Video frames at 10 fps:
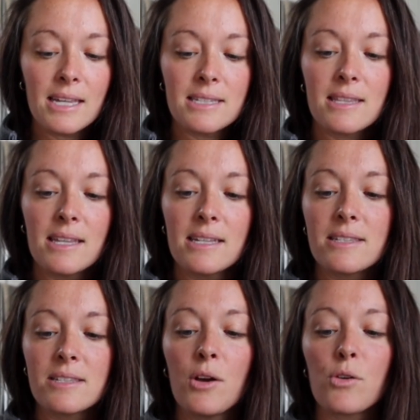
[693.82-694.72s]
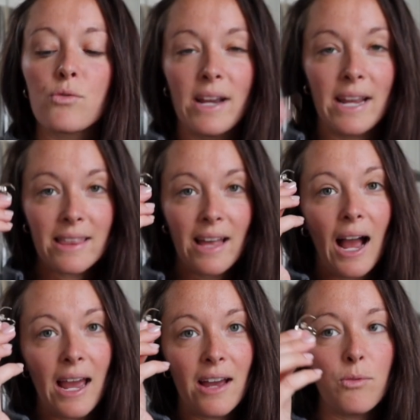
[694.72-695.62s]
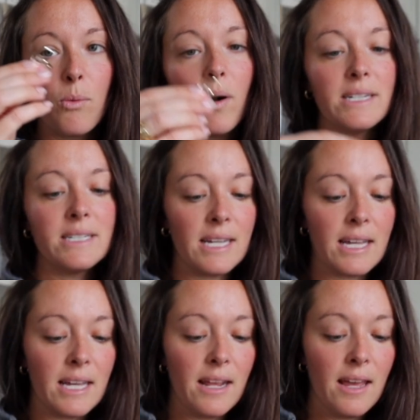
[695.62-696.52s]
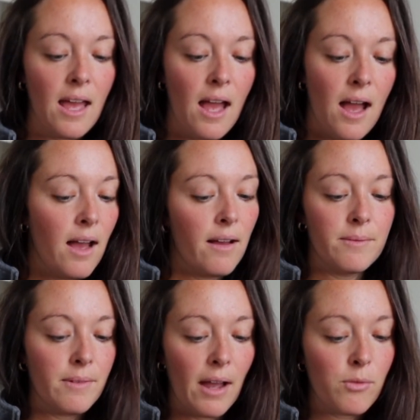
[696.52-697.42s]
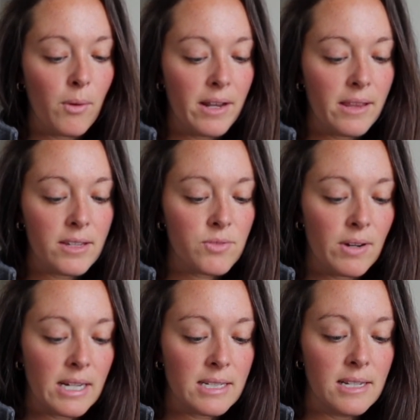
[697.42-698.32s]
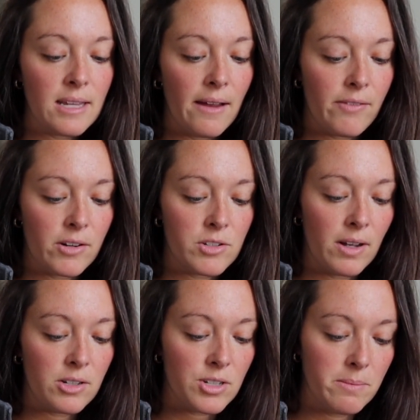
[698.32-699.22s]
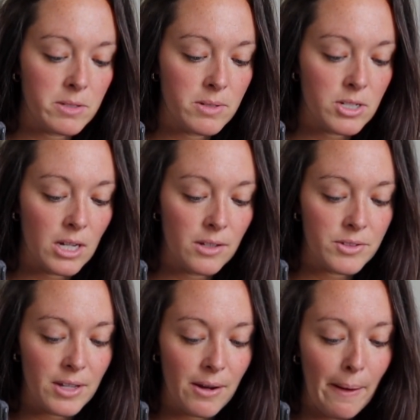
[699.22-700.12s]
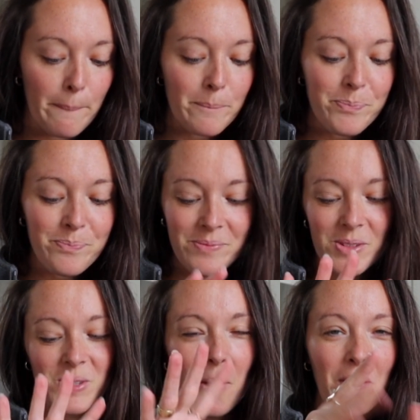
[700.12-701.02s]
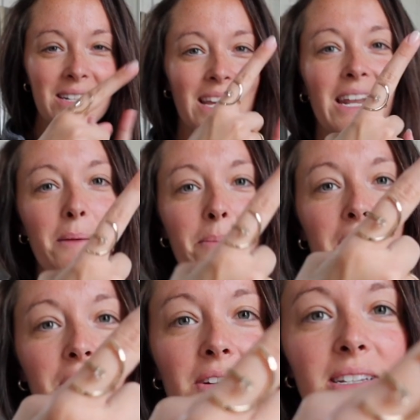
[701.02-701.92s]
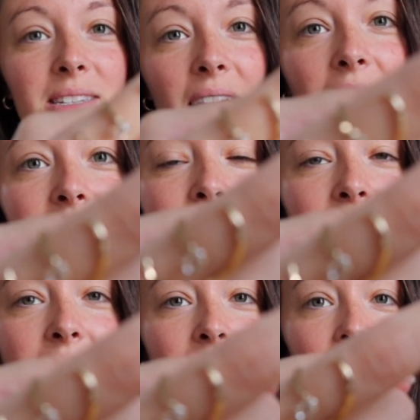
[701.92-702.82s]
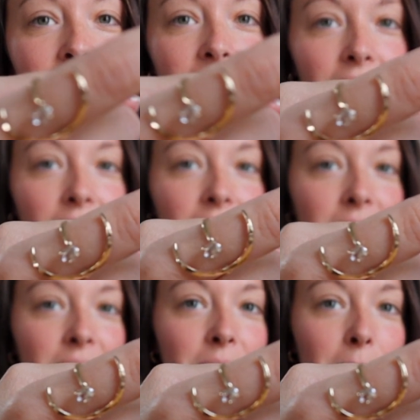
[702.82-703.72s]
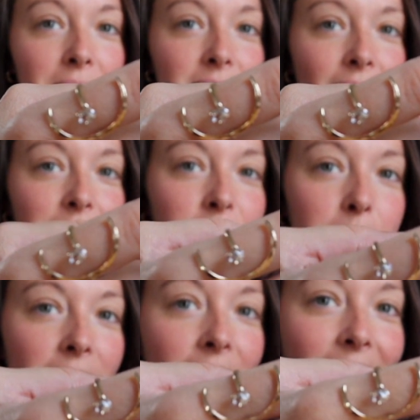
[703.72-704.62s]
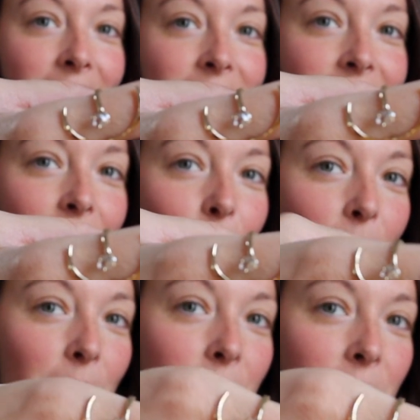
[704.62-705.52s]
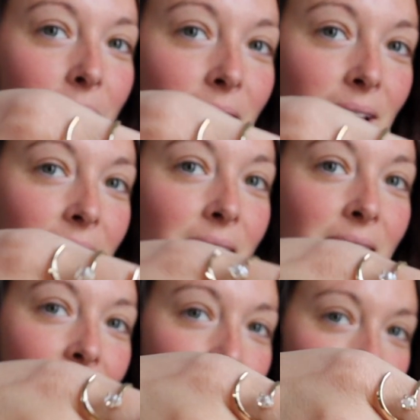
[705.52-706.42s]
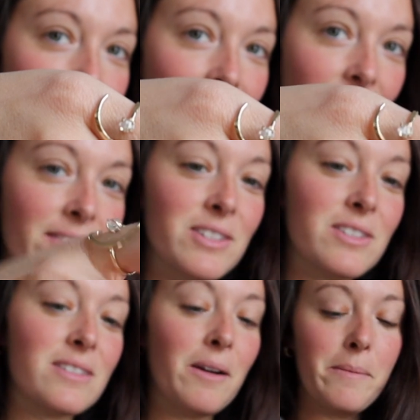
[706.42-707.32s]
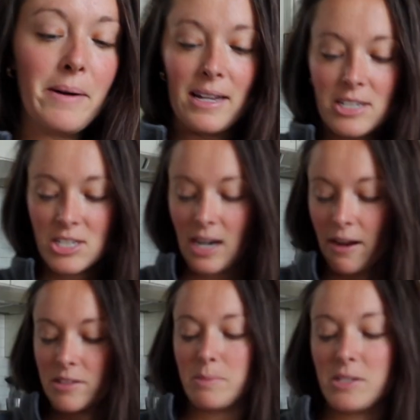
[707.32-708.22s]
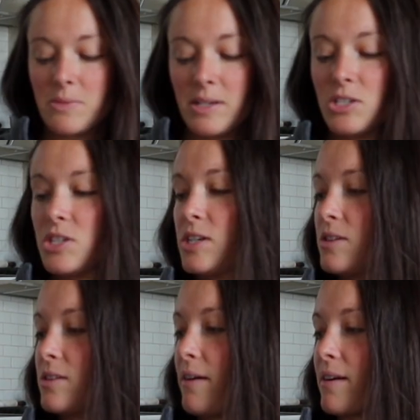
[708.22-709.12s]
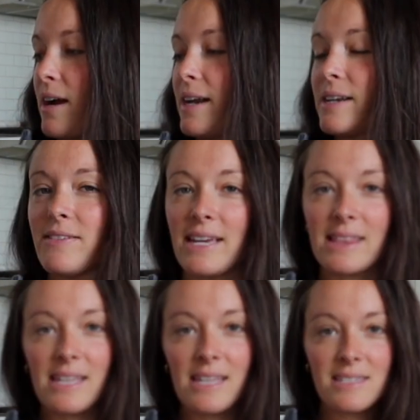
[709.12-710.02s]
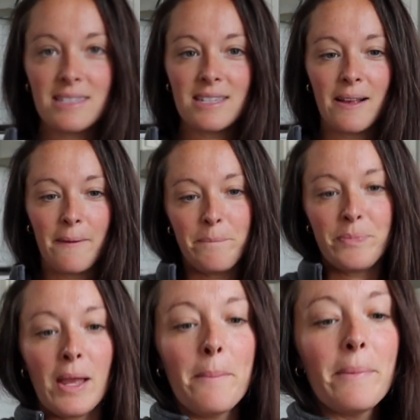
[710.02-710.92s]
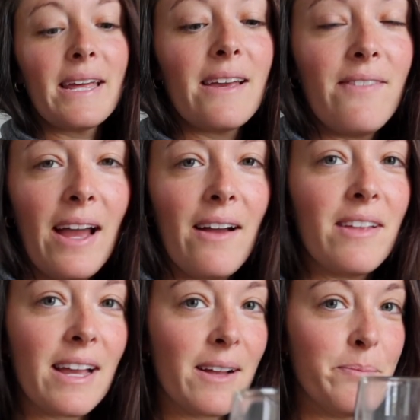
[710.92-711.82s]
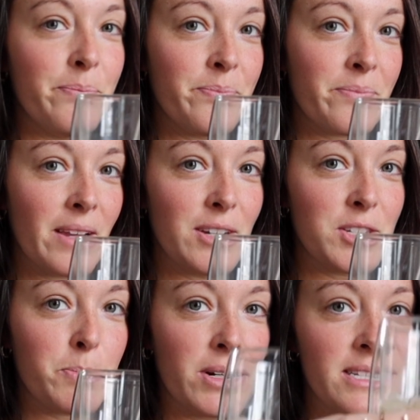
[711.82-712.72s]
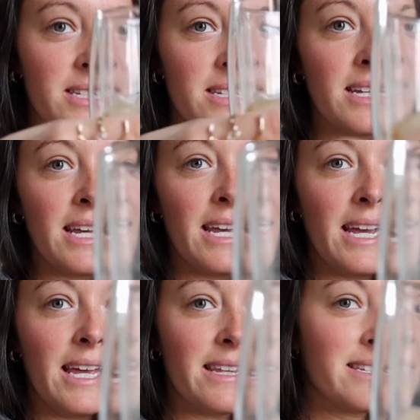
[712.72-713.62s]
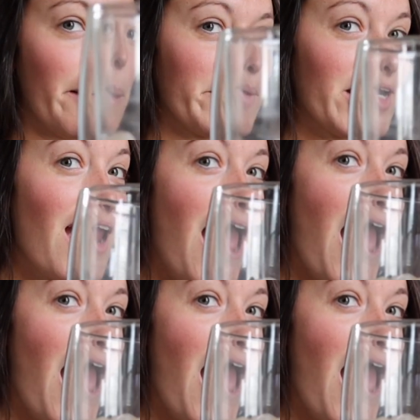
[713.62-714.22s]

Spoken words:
is this ring that I have wanted. I've wanted this ring since I first found James Michel, so I'm so excited to pick the right size. I didn't know what my size would be. It's so cool. I love it so much. I was between two that were kind of like this, but like if I have like a spritz in the summer,